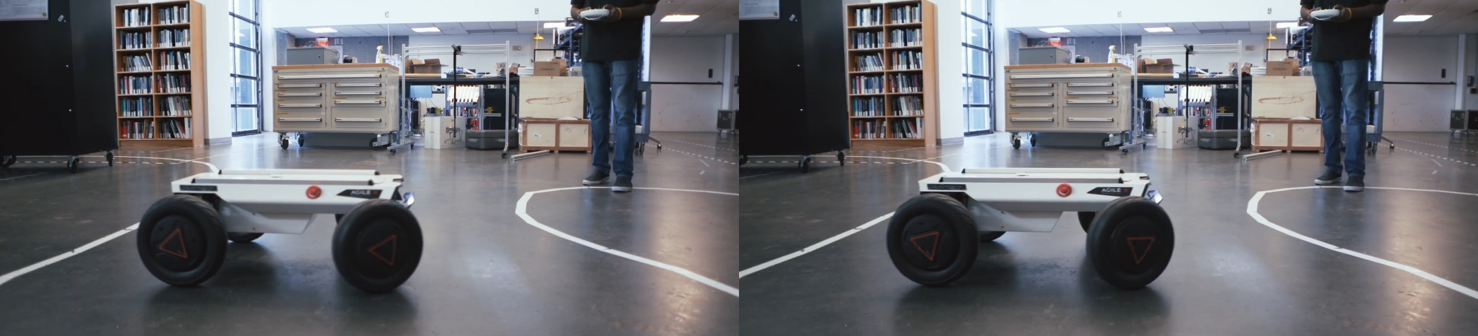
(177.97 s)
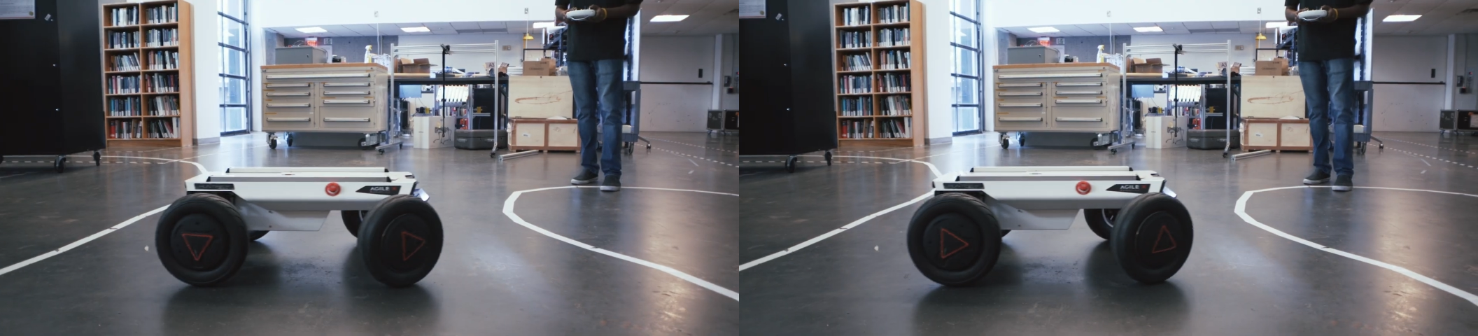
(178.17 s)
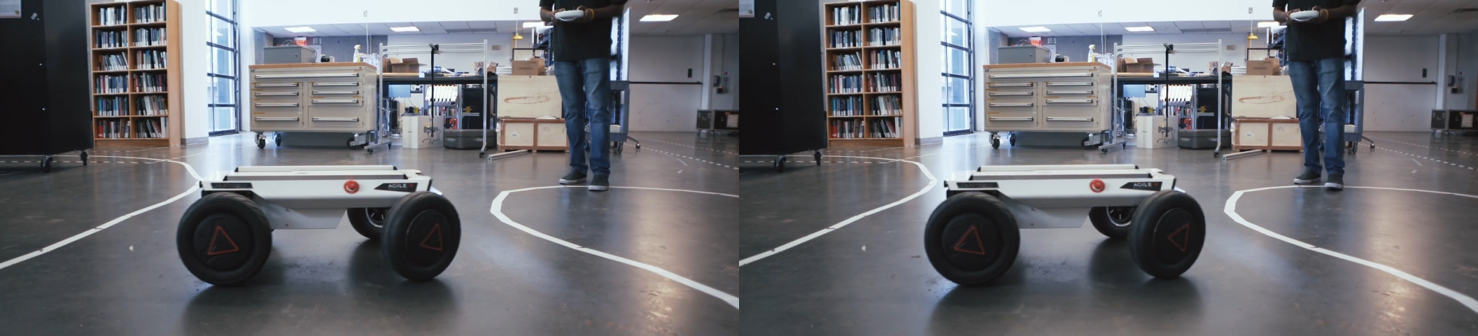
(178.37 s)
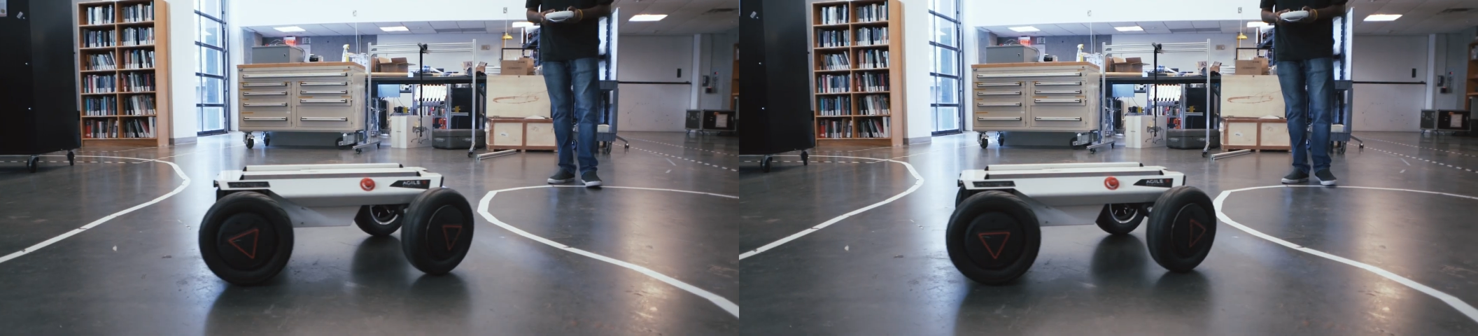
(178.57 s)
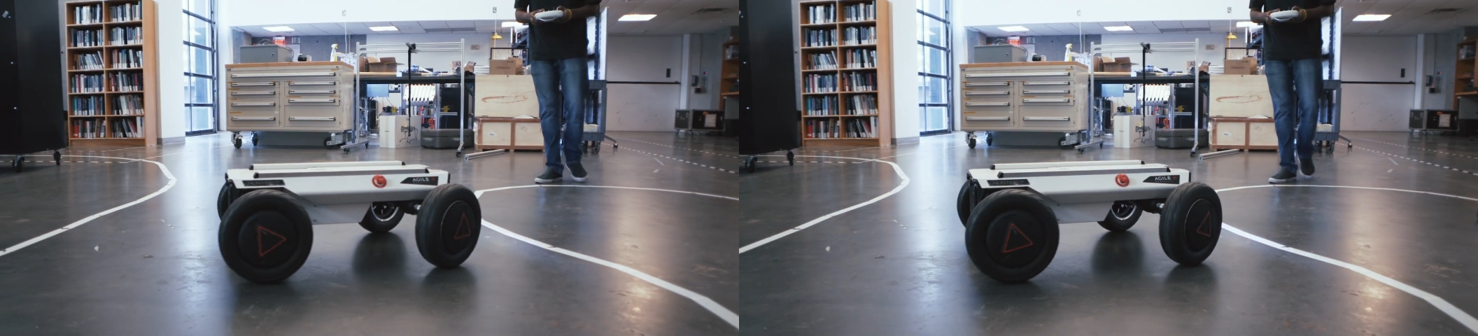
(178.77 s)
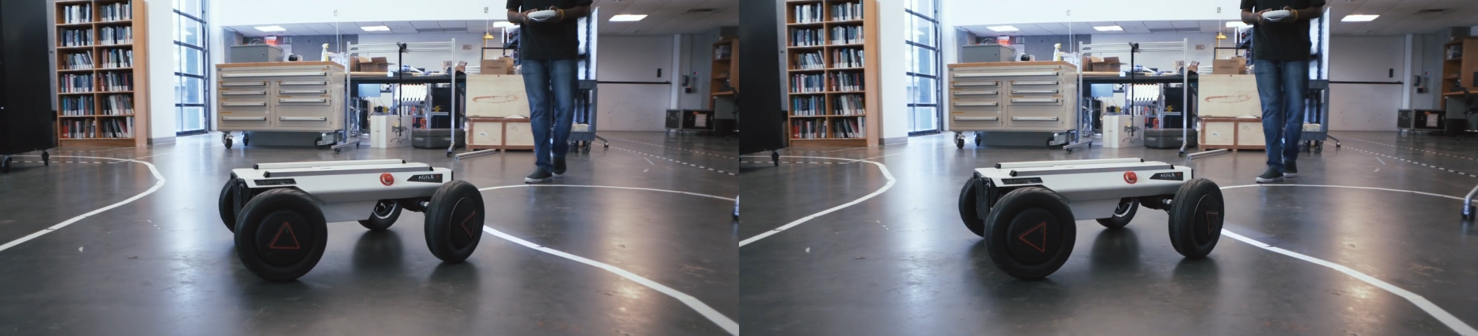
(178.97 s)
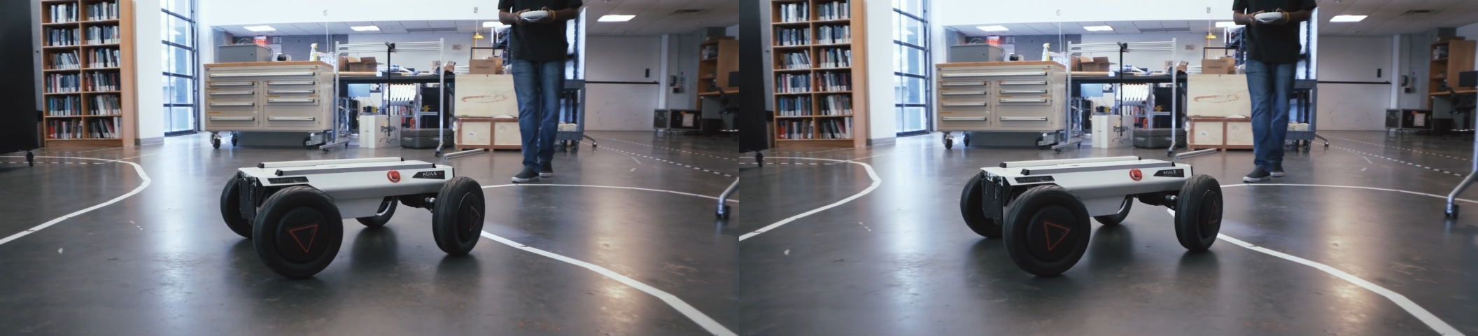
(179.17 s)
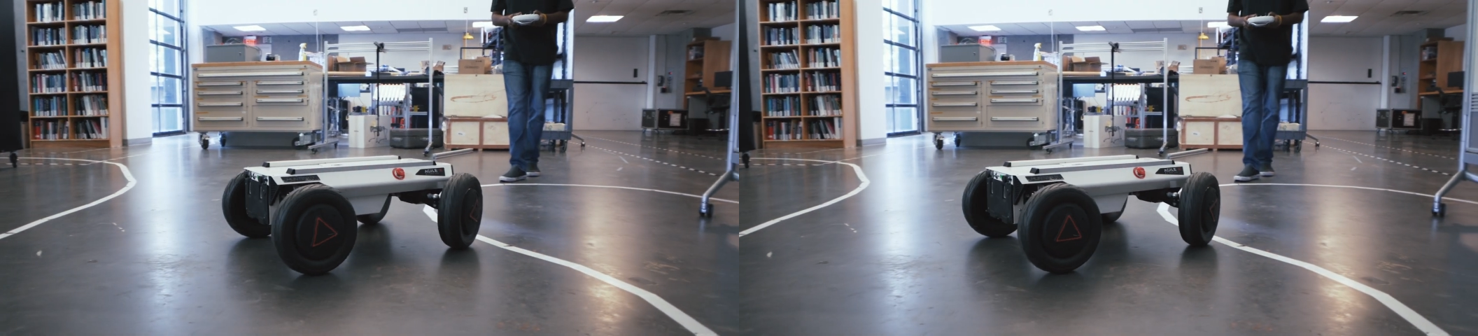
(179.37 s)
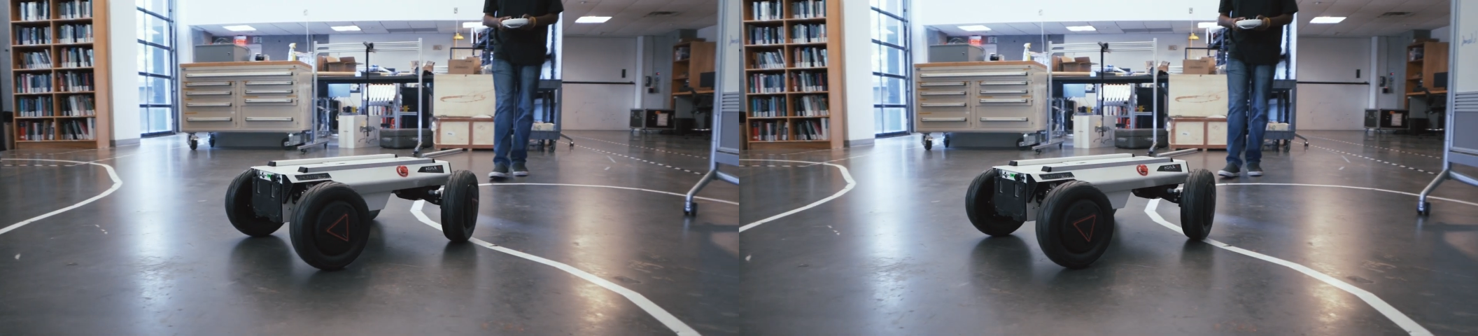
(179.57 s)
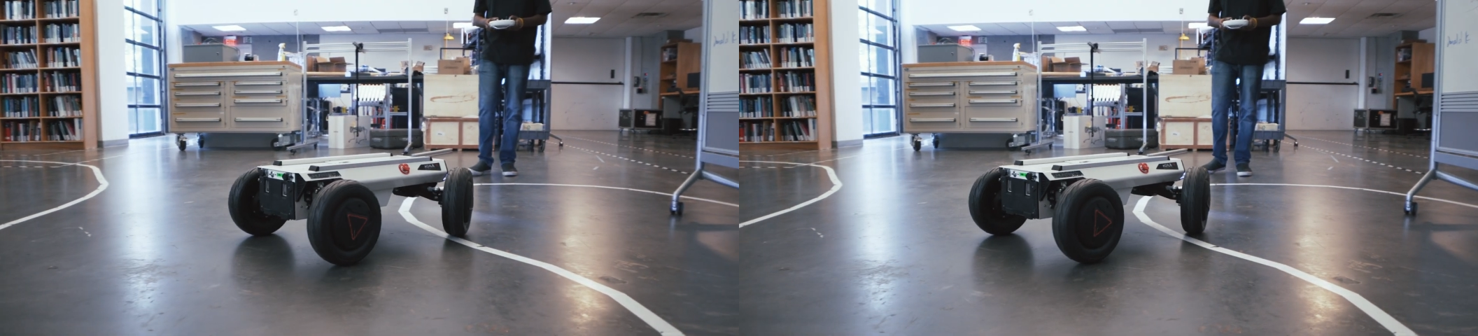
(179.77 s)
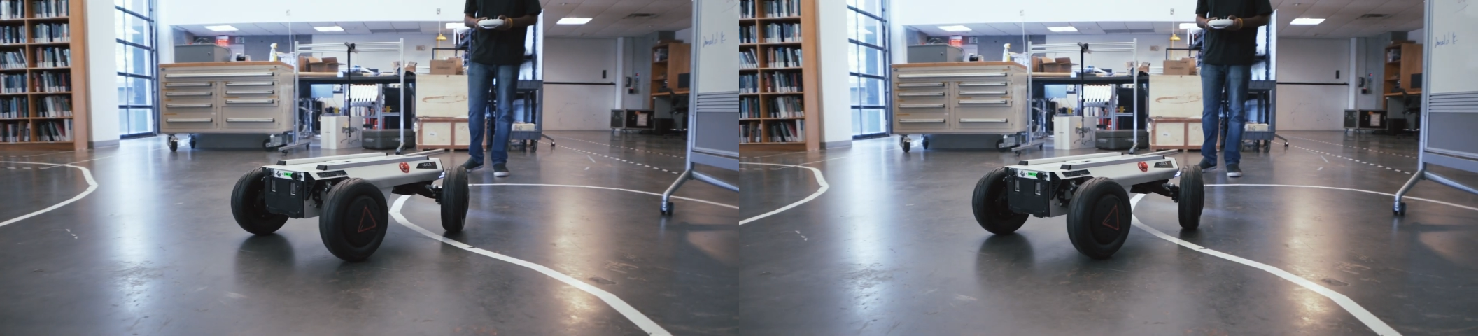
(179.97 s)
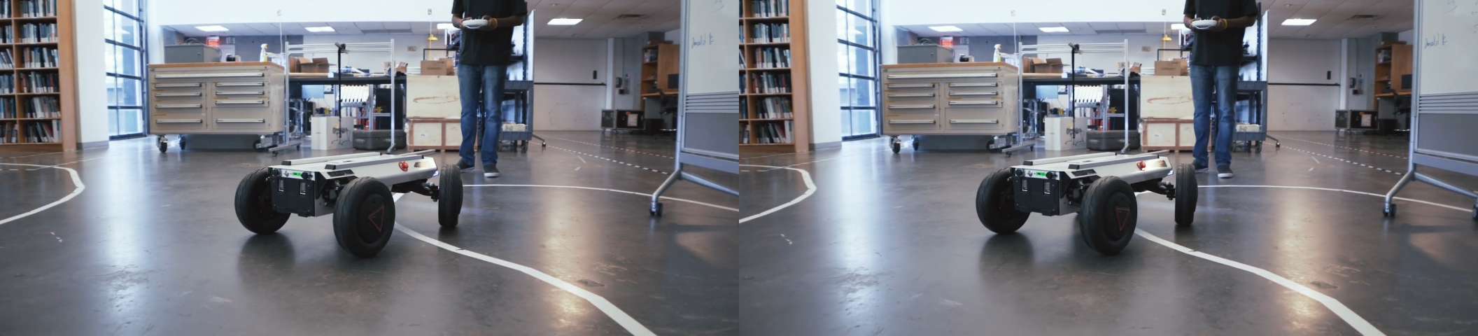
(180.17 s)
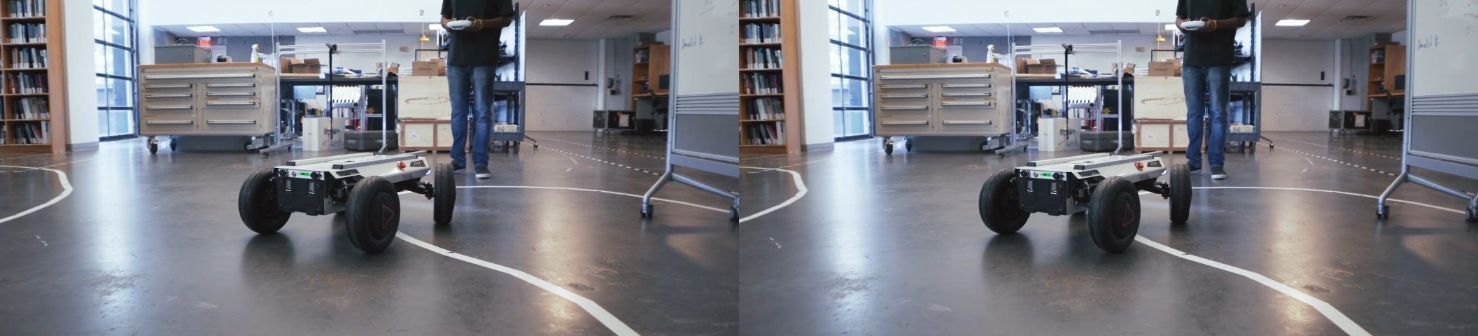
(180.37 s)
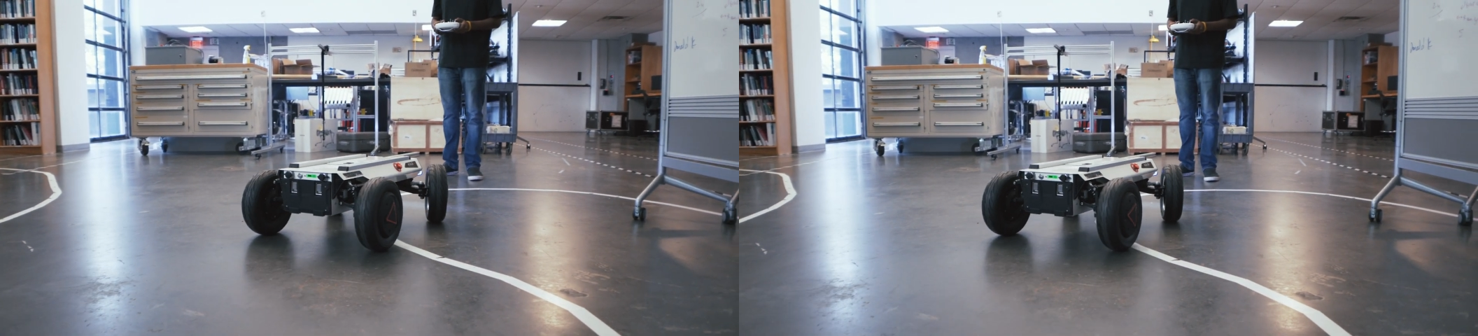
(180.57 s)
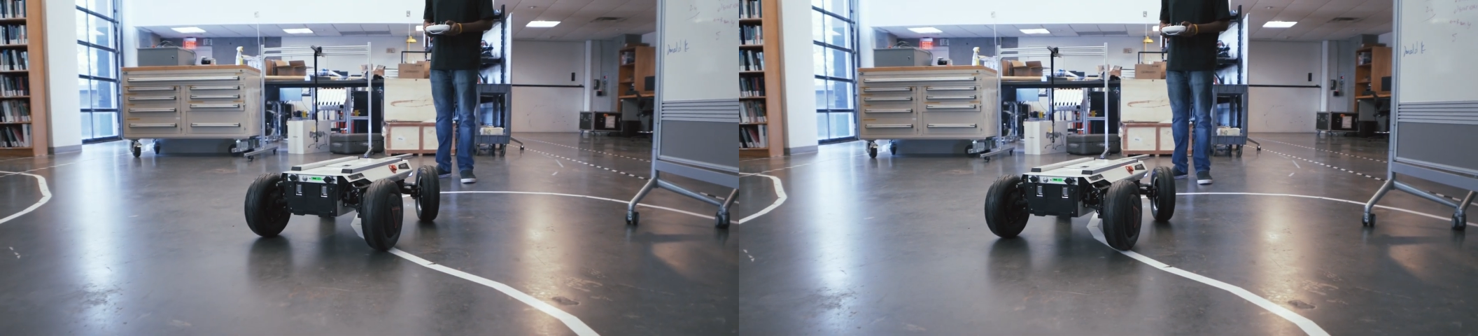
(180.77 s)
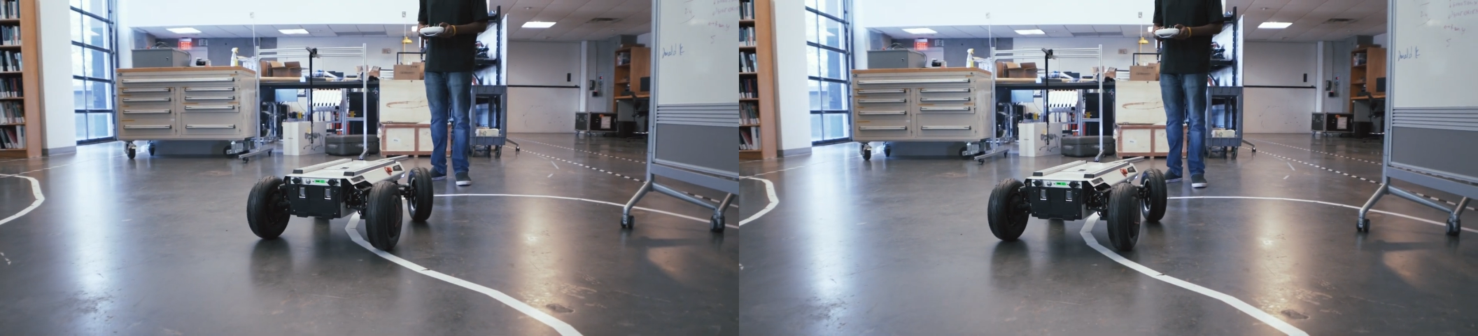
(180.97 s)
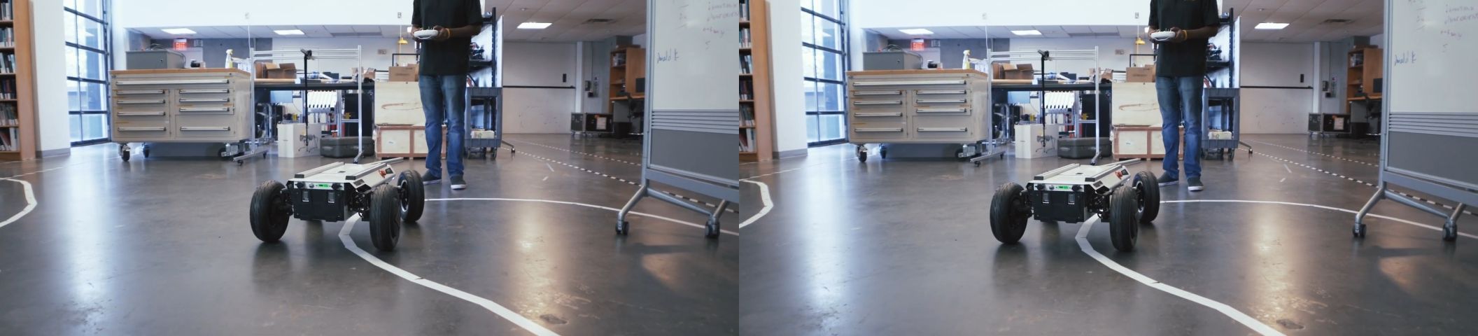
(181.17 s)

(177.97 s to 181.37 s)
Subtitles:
(no speaker visible)